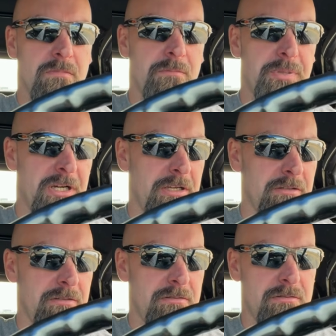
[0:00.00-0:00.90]
But
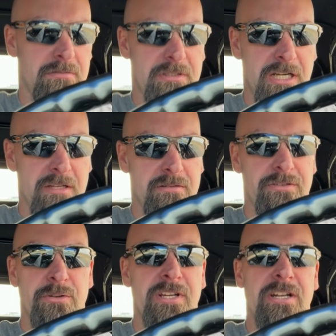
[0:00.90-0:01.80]
yeah,
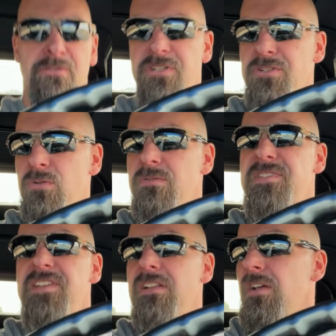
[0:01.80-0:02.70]
the only thing I really don't
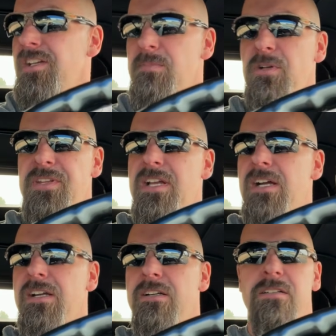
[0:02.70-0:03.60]
like about the
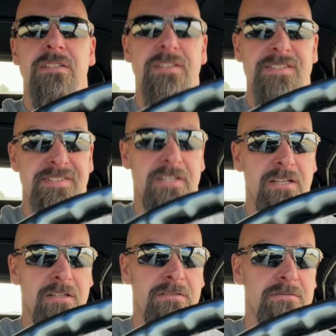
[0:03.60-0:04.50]
car is
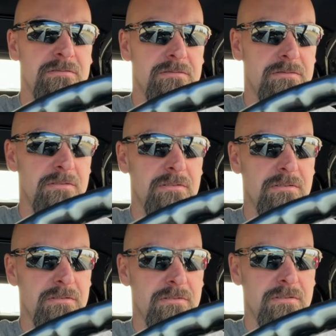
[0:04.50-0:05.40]

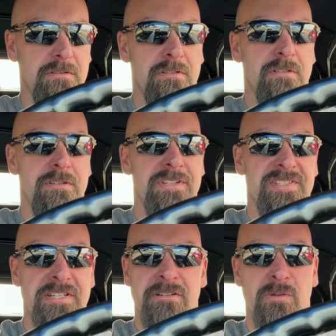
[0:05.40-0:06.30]
the
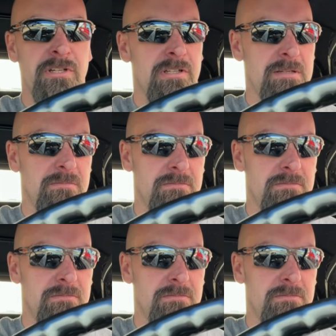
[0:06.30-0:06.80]
steering wheel. I